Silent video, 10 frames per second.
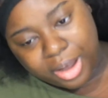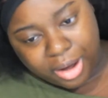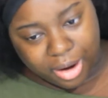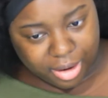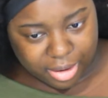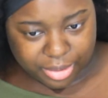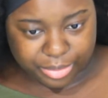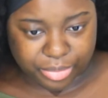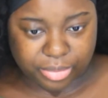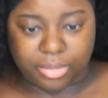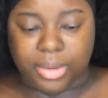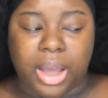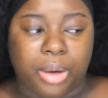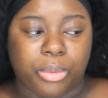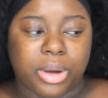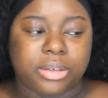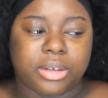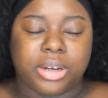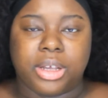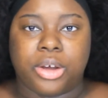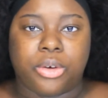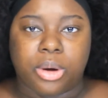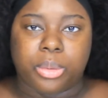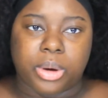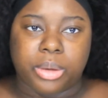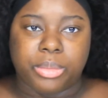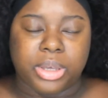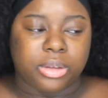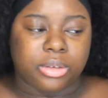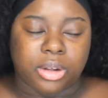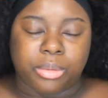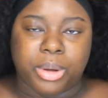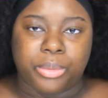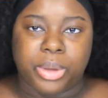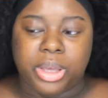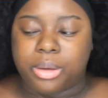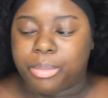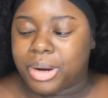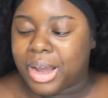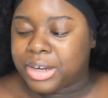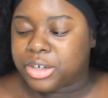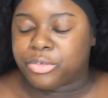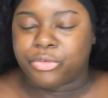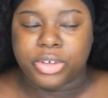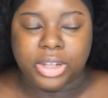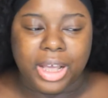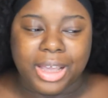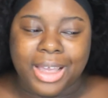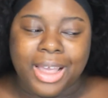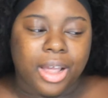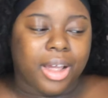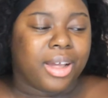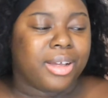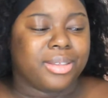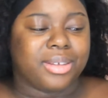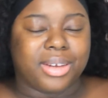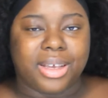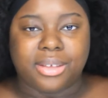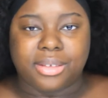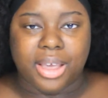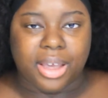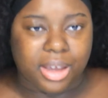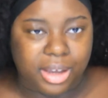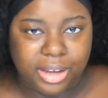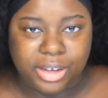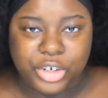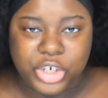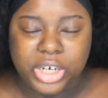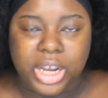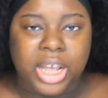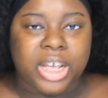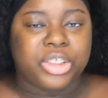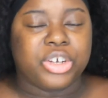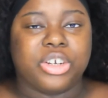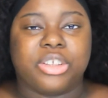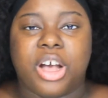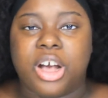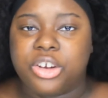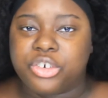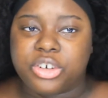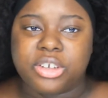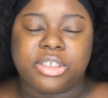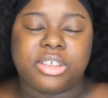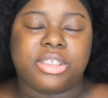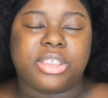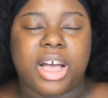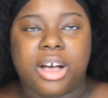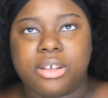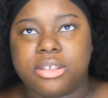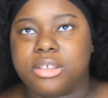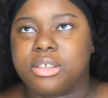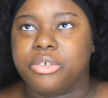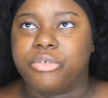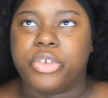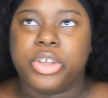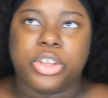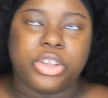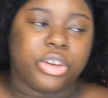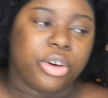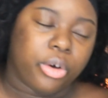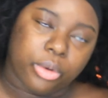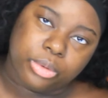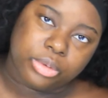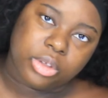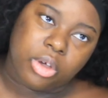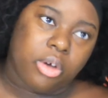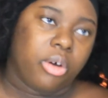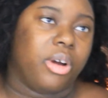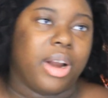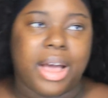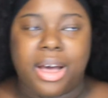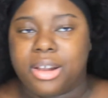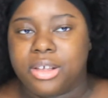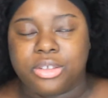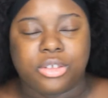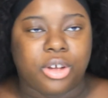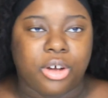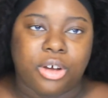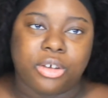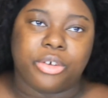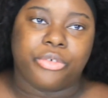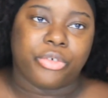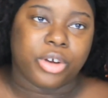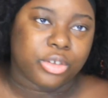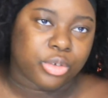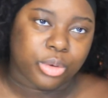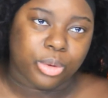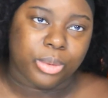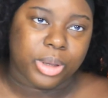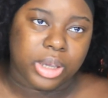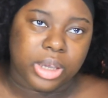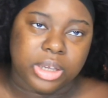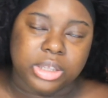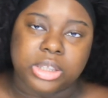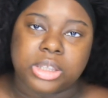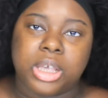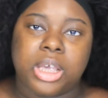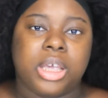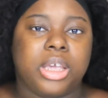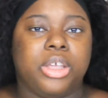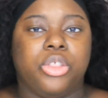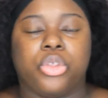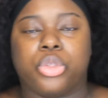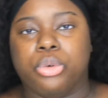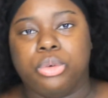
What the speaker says: I was going to incorporate me installing my wig, but I just feel like in today's age, there's hundreds and thousands of videos on how to install your frontal wigs, either through